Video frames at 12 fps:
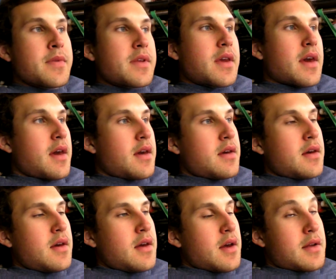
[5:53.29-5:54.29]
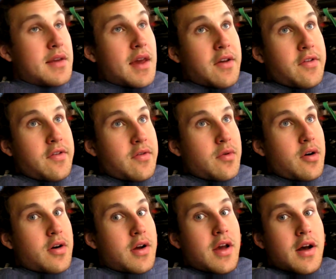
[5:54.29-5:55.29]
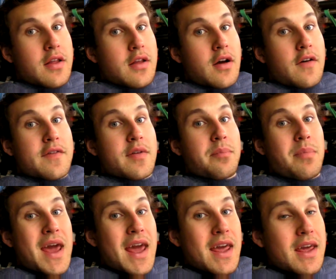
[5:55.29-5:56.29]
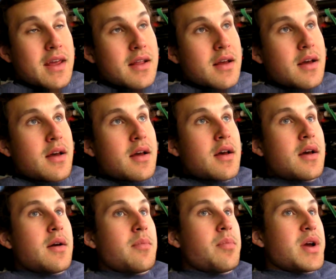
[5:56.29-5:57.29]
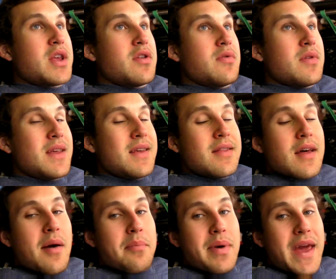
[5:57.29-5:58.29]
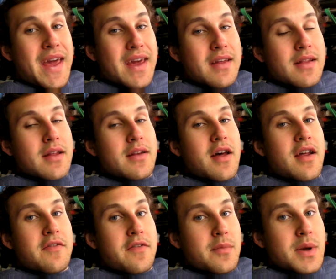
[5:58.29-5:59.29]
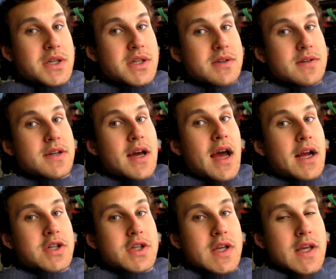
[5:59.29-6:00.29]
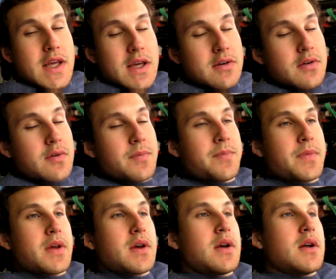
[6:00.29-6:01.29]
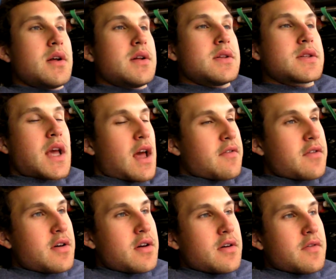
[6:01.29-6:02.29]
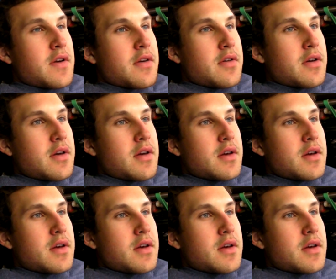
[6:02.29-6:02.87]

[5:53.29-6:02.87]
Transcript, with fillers: Okay? And yes, you are cutting off the pain, but you need that pain and that inflammation to actually heal. It's kind of a very